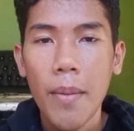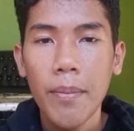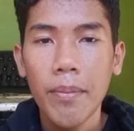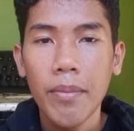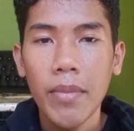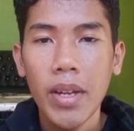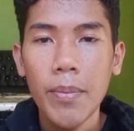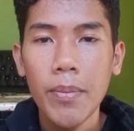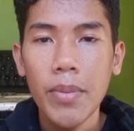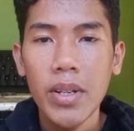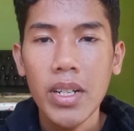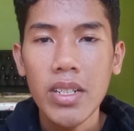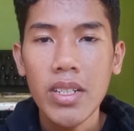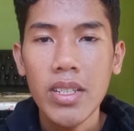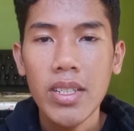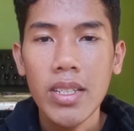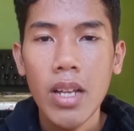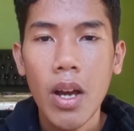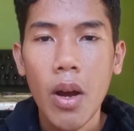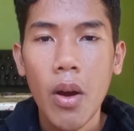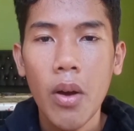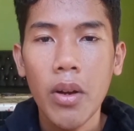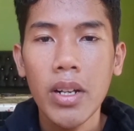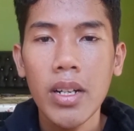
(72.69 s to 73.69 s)
Members
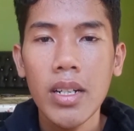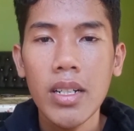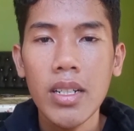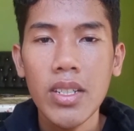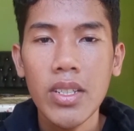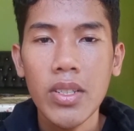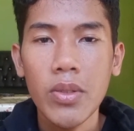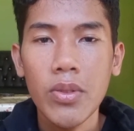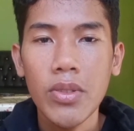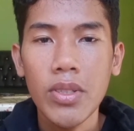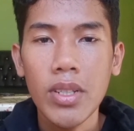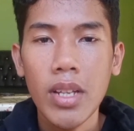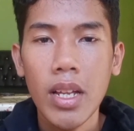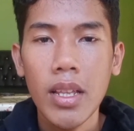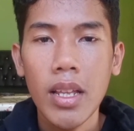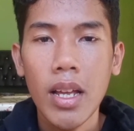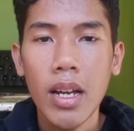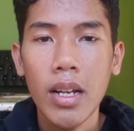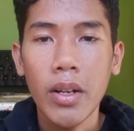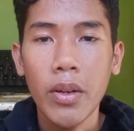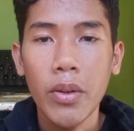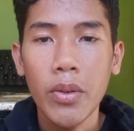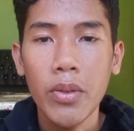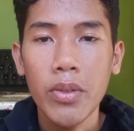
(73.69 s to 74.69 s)
daughters Susan
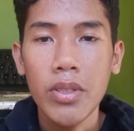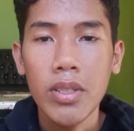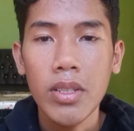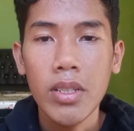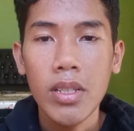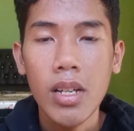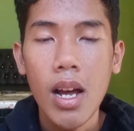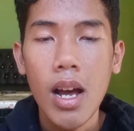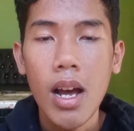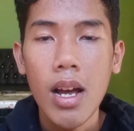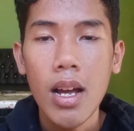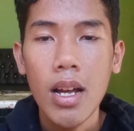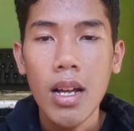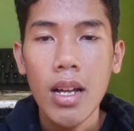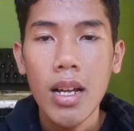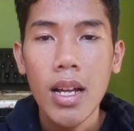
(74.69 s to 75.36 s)
Augusta